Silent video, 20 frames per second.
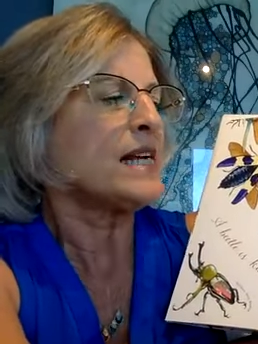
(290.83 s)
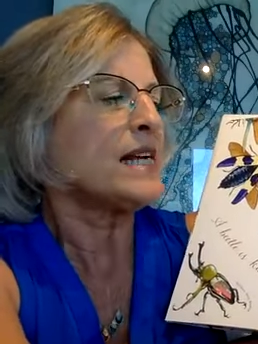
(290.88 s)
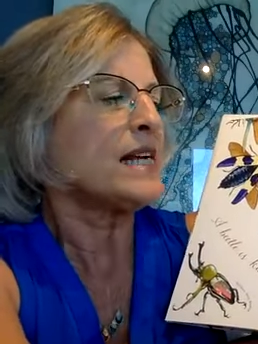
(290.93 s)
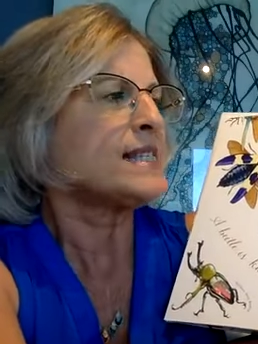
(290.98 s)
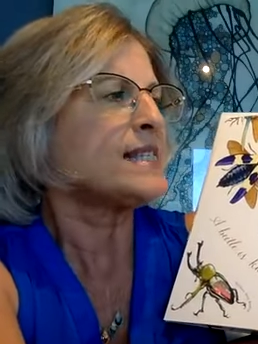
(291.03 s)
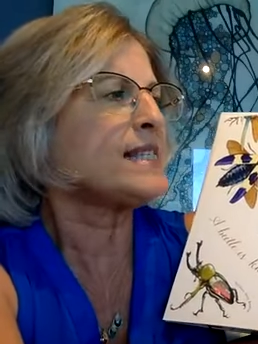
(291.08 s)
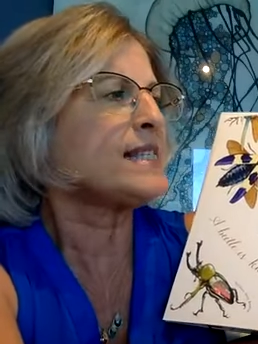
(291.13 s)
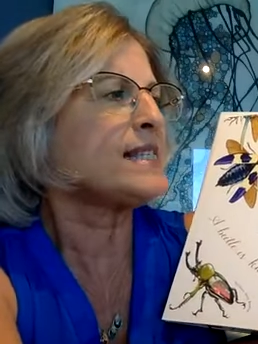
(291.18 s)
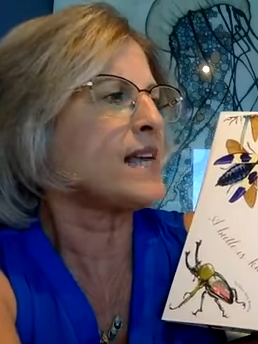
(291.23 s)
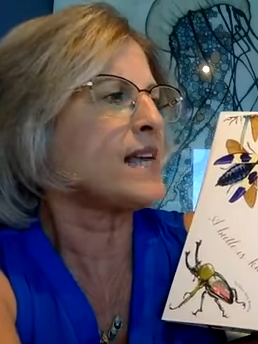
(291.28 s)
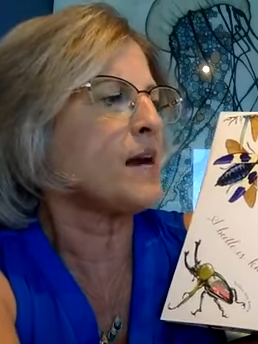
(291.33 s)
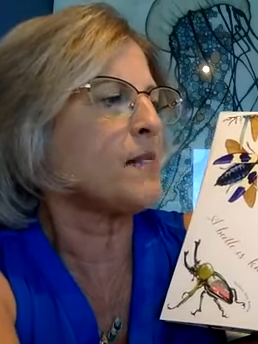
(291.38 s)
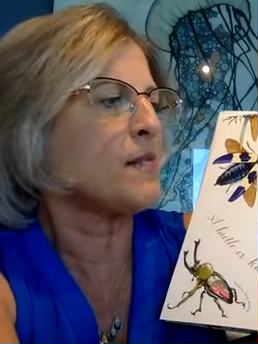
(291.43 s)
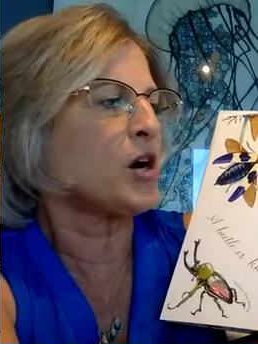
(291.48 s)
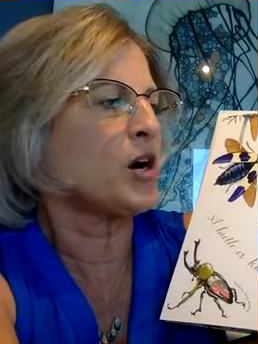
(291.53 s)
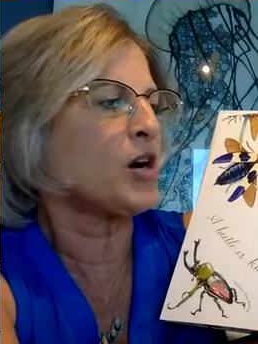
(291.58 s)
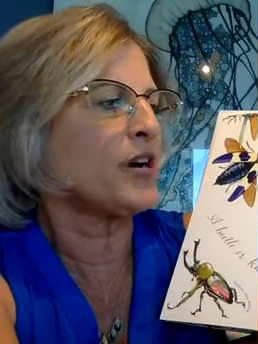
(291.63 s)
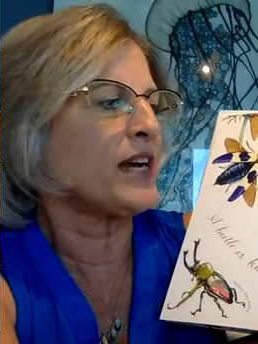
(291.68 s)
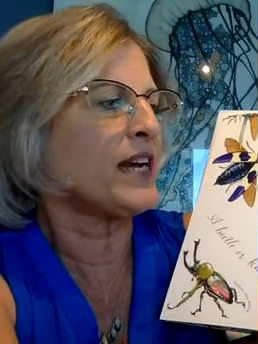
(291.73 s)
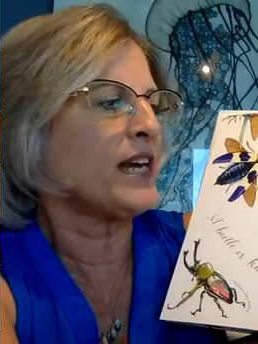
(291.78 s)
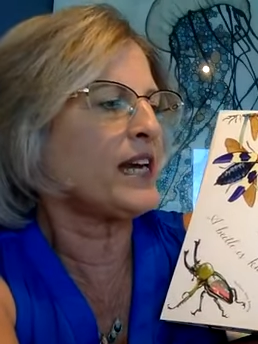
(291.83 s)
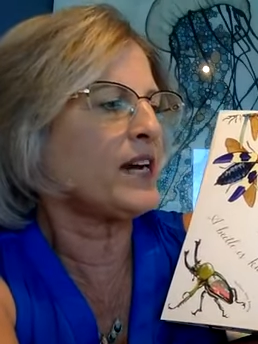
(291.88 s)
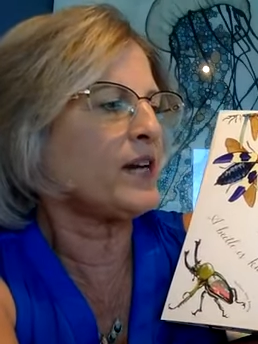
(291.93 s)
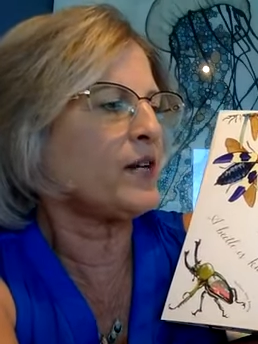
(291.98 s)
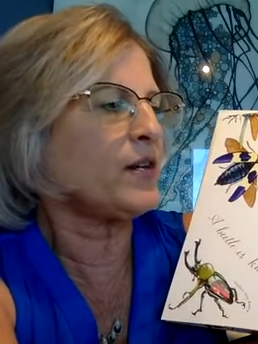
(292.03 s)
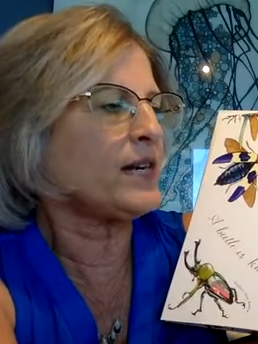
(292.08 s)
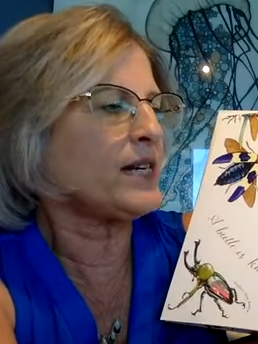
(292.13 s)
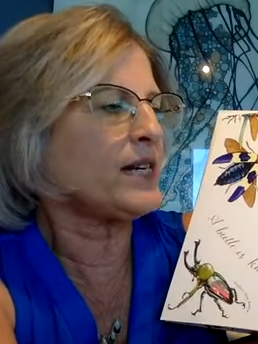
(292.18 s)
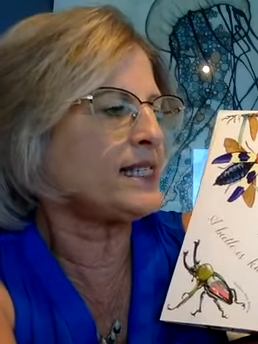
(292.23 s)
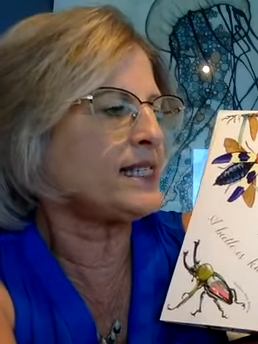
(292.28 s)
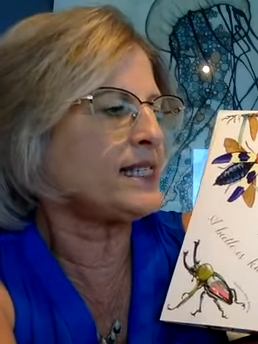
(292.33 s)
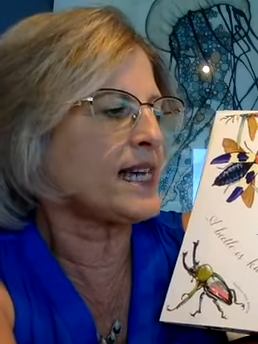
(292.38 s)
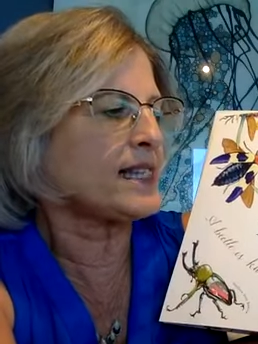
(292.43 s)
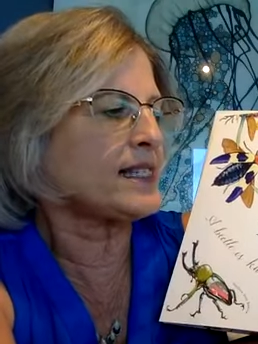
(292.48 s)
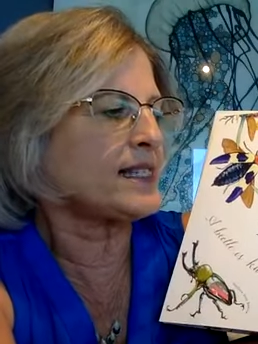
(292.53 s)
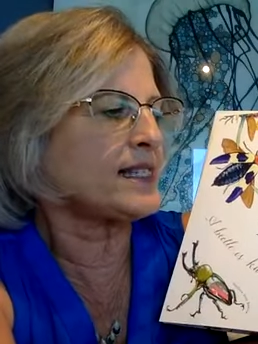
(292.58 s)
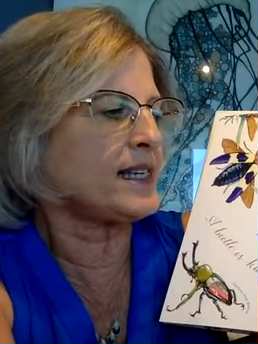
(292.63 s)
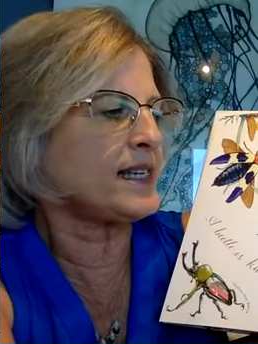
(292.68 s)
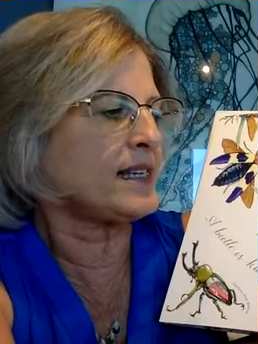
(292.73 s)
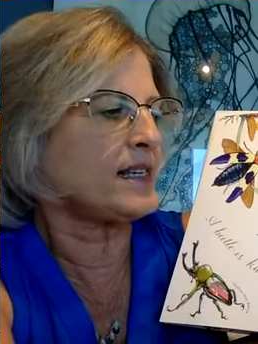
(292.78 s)
some are
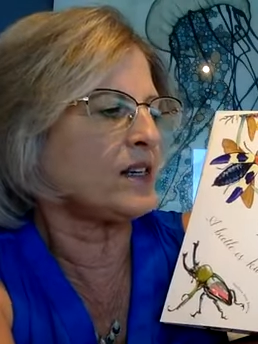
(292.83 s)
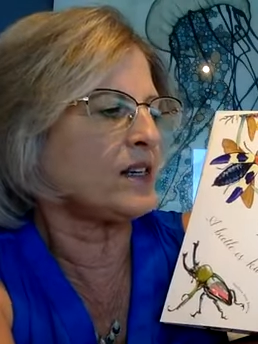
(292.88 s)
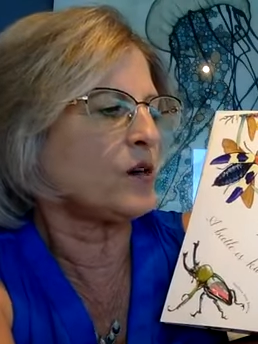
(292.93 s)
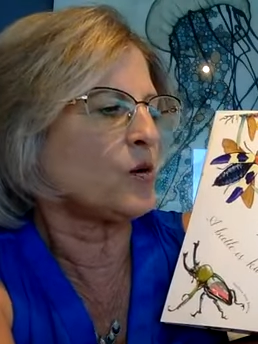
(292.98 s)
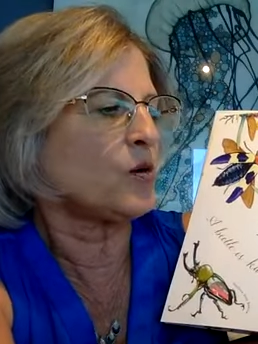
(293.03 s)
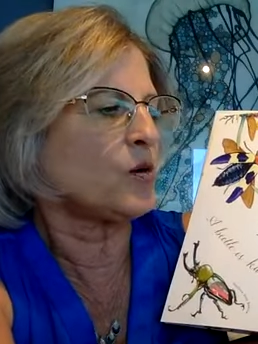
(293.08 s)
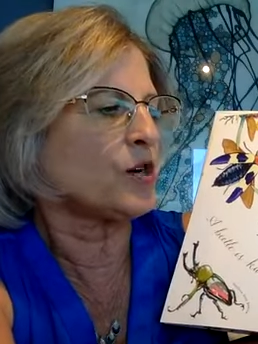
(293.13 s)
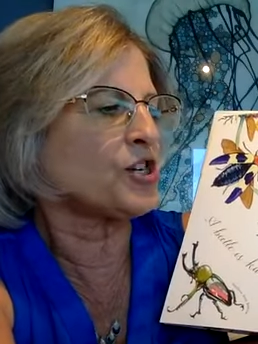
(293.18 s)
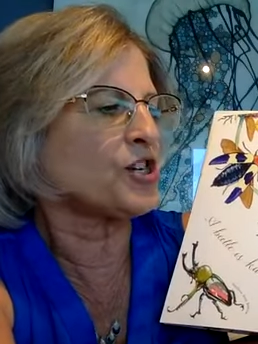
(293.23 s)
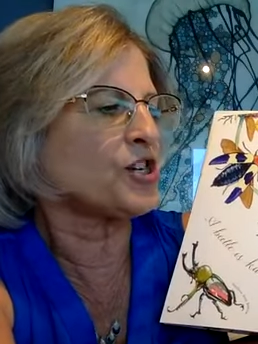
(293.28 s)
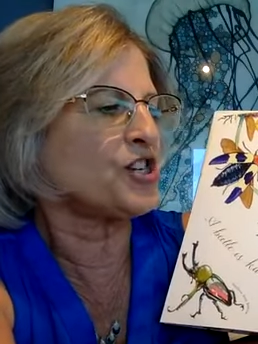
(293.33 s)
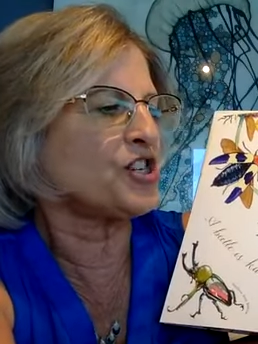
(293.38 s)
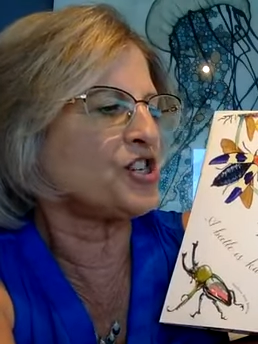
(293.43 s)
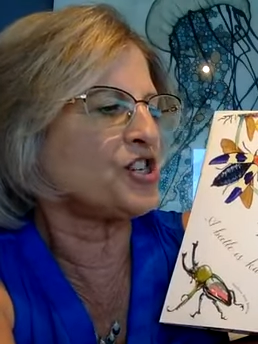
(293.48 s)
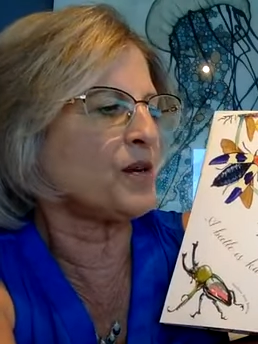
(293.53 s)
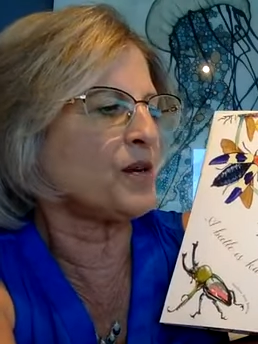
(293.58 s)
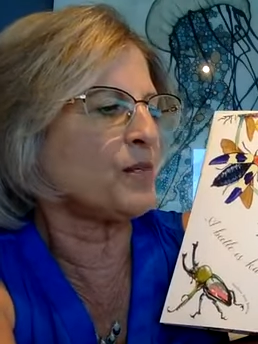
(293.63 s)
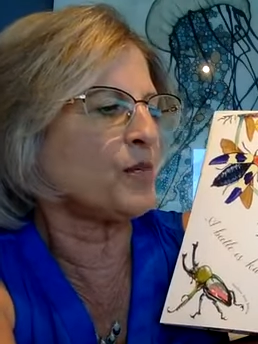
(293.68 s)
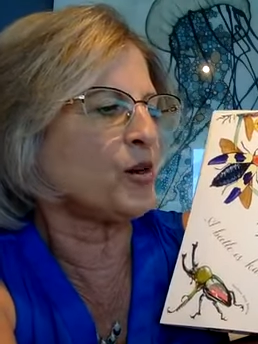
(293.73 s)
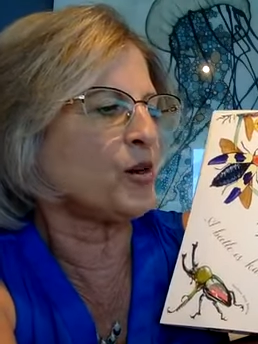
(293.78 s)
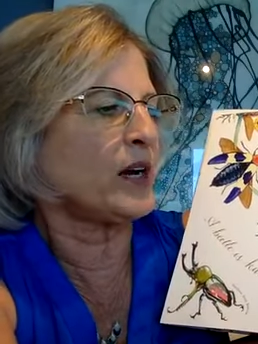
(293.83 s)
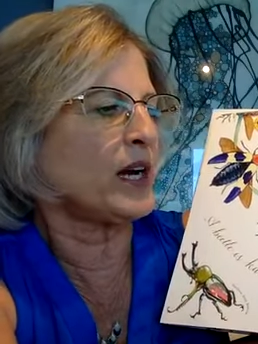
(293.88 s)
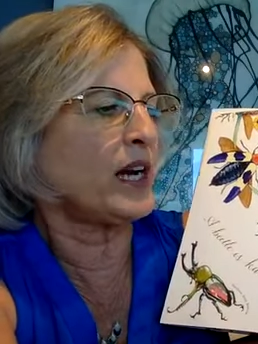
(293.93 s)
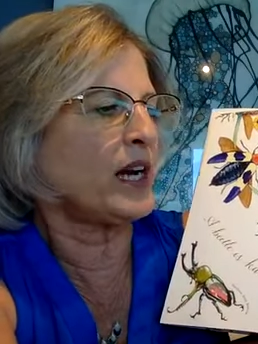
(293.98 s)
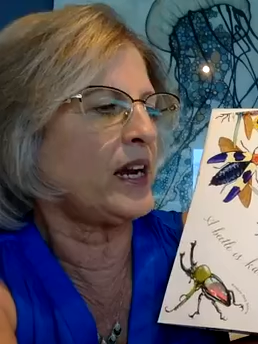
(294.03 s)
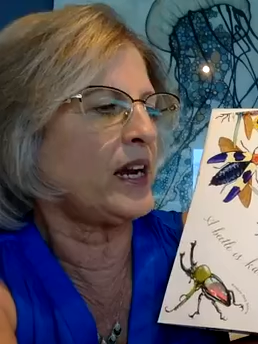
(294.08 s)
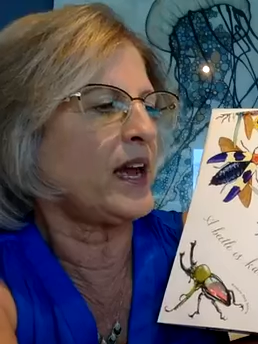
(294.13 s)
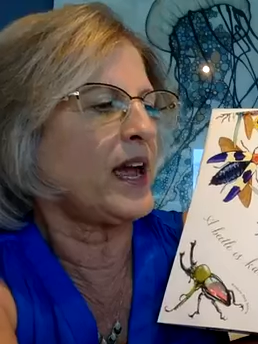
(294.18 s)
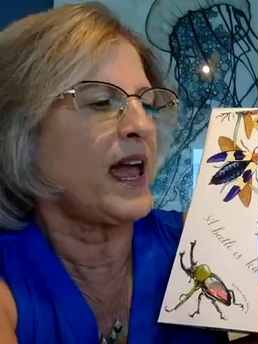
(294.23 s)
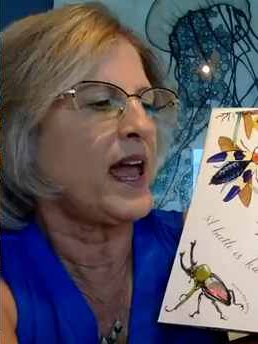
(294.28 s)
iridescent or shimmery